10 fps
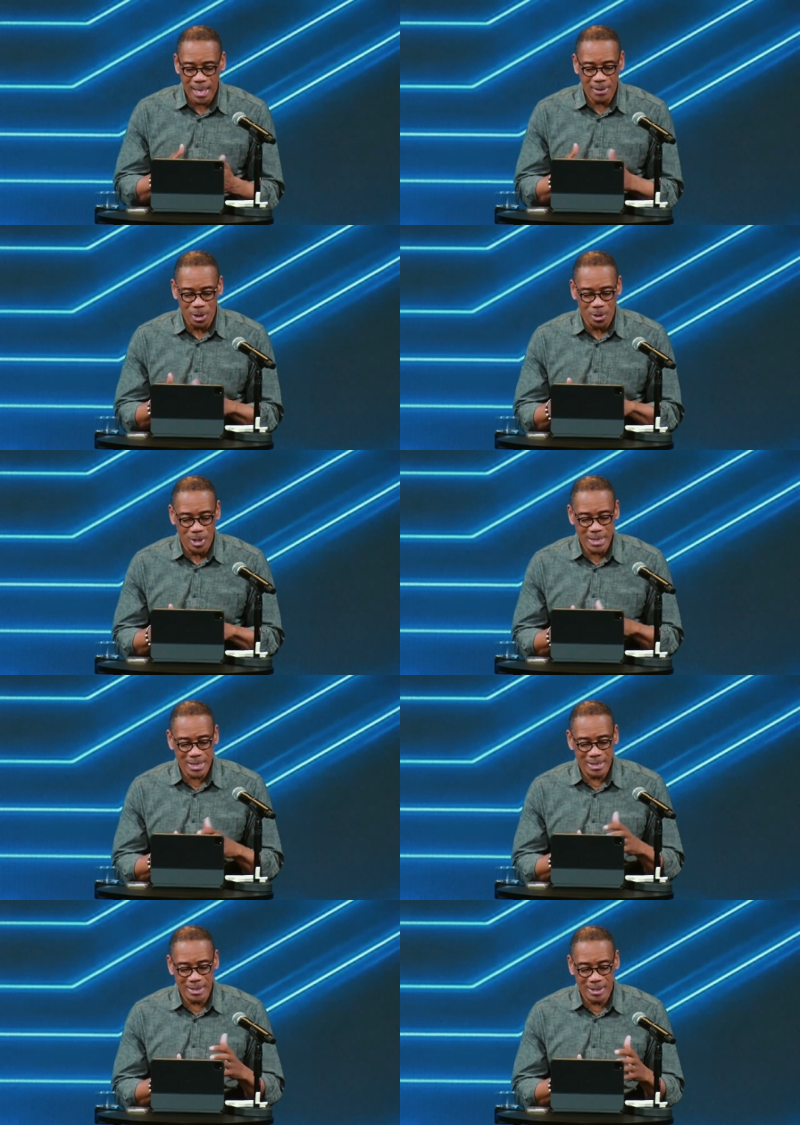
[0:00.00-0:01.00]
And the Lord
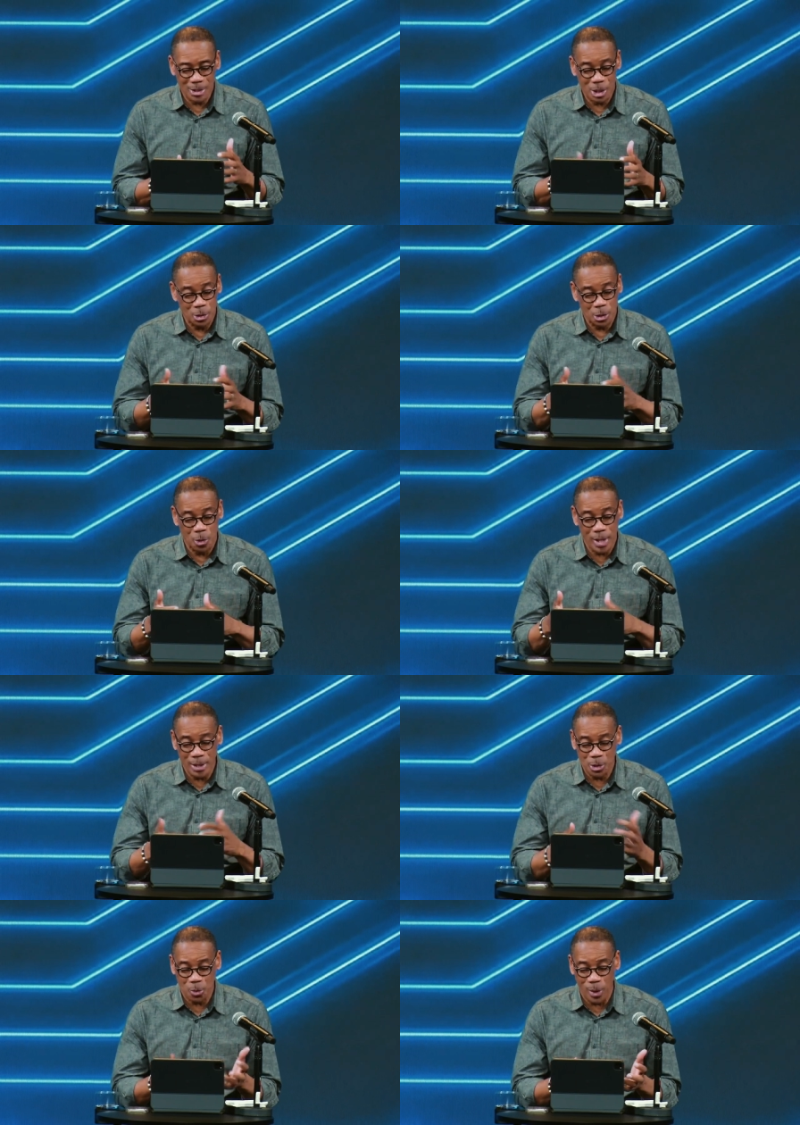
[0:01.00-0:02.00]
just
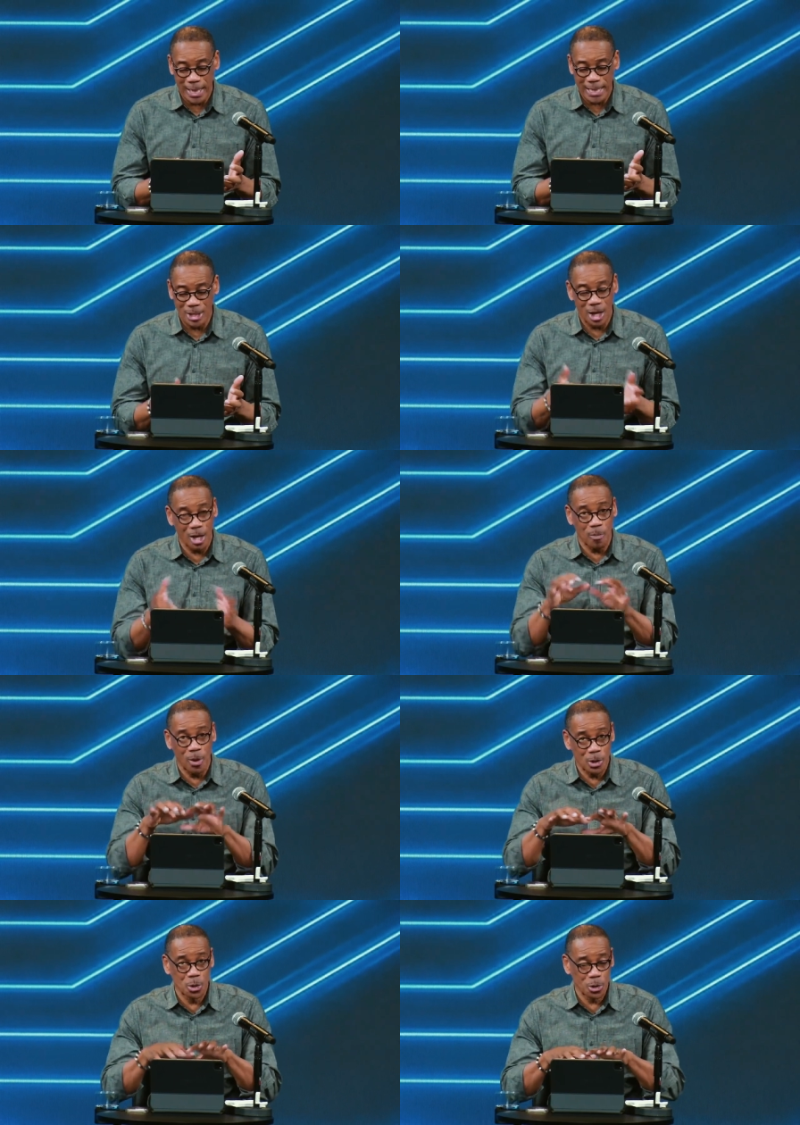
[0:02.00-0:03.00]
showing this rain
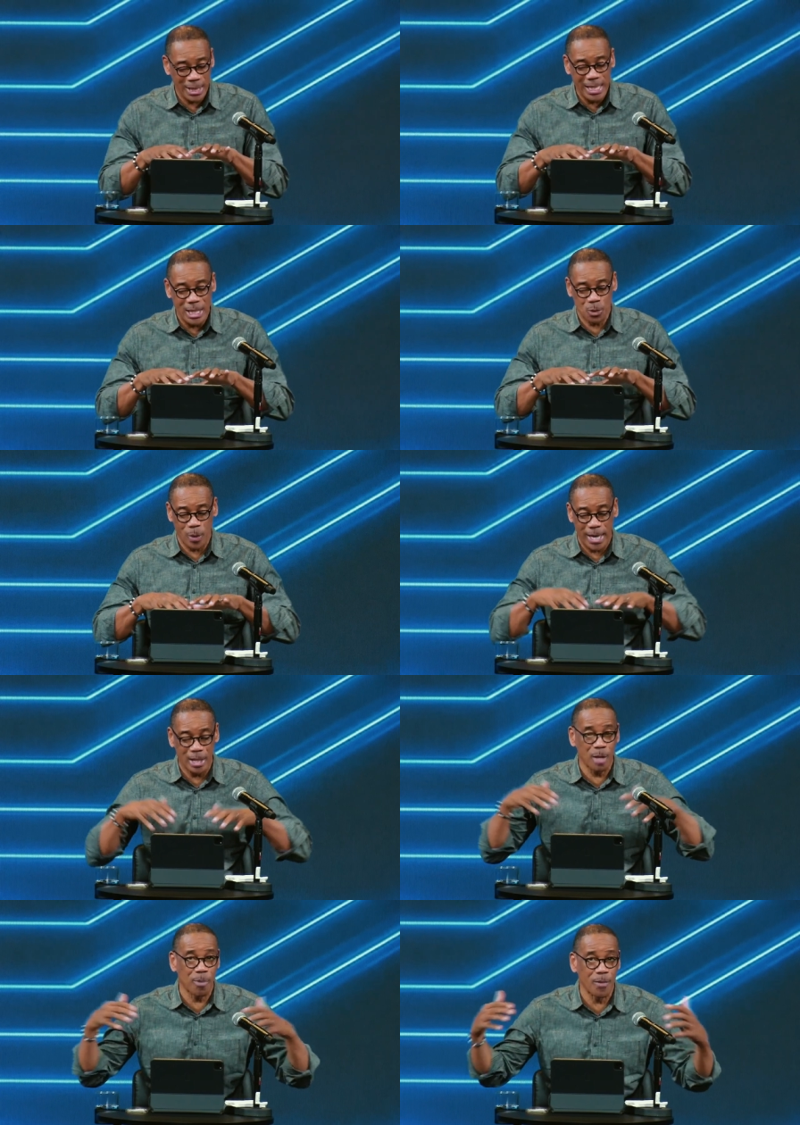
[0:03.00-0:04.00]
upon, sending this
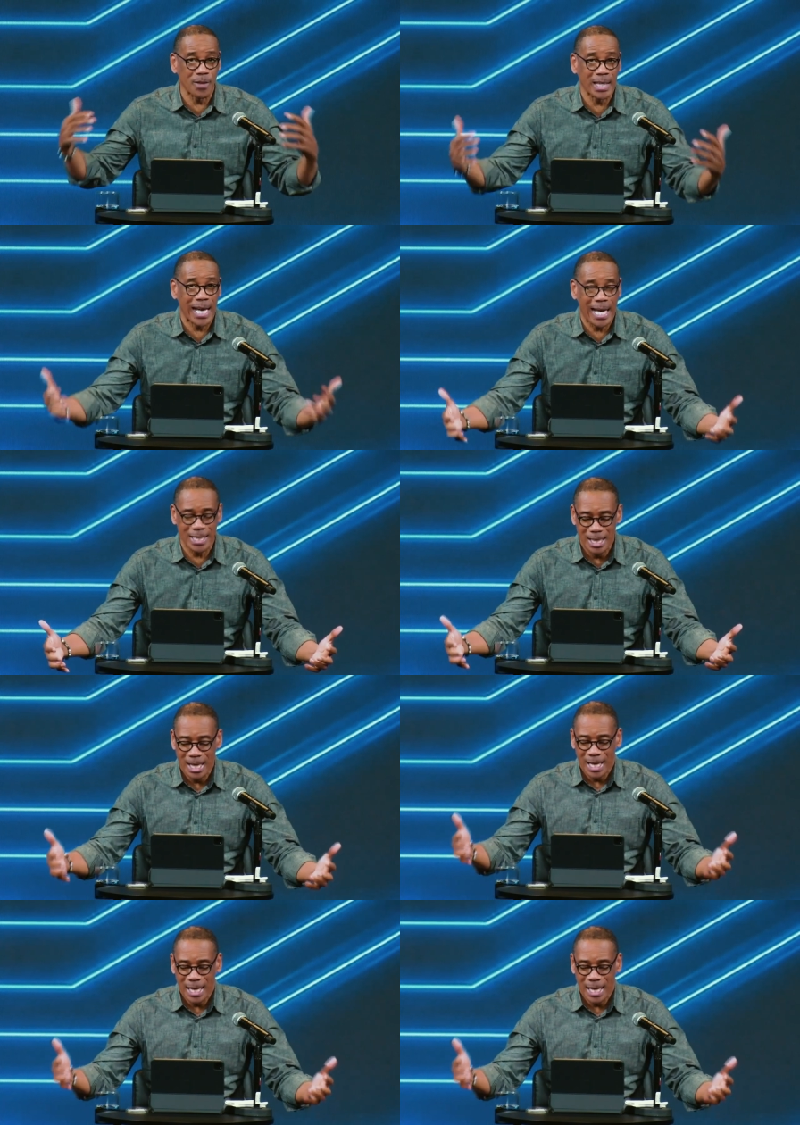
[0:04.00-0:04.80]
rain upon the land